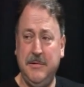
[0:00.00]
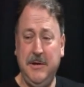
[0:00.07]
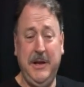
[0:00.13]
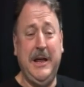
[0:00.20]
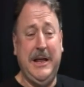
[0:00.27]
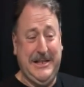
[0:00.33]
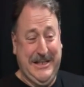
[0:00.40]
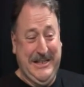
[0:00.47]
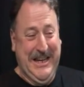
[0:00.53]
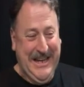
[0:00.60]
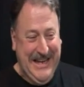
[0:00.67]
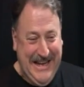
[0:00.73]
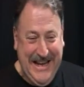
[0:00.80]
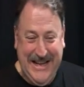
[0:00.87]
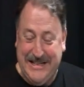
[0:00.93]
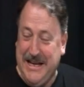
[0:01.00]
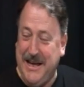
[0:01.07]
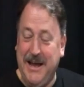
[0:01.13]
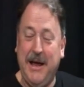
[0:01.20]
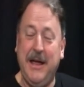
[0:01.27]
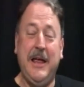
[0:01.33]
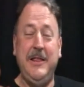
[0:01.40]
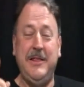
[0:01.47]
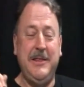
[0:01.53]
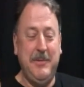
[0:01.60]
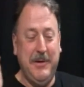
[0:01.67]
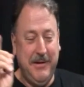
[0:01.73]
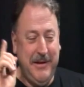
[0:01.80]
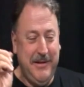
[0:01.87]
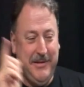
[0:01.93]
Yes, yes. In
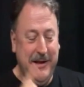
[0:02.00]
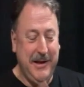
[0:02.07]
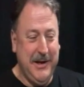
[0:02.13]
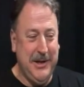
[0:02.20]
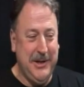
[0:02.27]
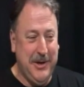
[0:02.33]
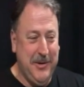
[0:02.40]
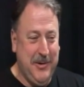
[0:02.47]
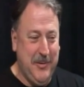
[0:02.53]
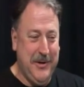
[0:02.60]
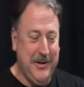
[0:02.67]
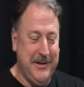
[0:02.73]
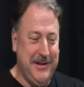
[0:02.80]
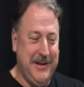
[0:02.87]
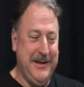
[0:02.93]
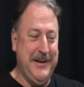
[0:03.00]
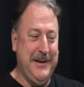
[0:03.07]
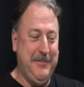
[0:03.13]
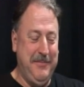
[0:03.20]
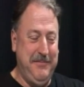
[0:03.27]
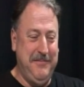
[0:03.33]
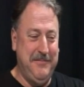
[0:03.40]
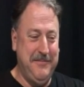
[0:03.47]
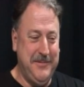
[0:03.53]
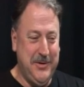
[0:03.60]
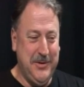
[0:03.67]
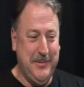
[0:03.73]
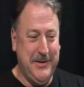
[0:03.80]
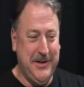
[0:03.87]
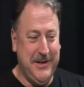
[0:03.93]
the colloquial
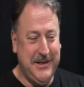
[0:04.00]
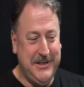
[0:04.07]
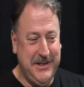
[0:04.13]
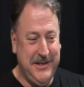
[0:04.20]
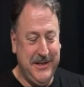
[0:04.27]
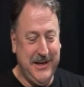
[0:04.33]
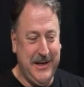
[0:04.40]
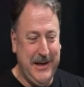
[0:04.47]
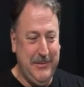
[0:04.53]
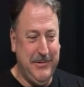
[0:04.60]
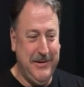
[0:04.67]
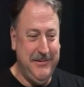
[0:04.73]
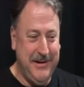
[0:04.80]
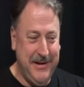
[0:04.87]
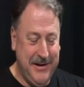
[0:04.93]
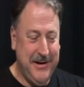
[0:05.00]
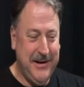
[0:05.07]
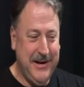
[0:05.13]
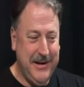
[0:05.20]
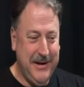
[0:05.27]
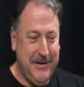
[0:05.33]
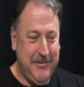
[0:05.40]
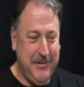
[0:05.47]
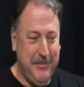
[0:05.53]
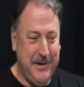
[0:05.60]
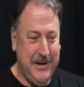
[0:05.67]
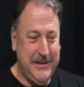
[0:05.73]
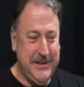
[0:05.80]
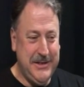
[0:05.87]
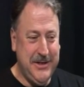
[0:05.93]
terminology that Cameron
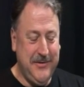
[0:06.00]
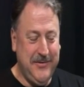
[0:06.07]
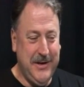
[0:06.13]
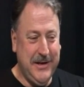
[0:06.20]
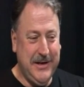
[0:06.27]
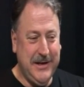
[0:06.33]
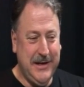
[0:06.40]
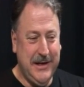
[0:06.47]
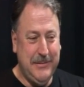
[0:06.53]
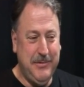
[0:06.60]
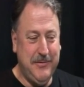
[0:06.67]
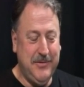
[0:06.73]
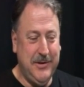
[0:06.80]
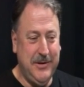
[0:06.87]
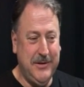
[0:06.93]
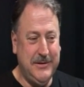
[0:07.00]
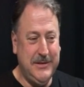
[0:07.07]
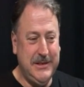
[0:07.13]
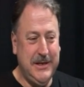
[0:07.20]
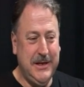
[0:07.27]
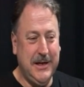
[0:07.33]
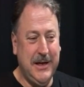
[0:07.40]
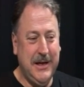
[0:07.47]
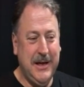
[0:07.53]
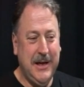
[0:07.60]
reminds us of, like a cup of cold sick.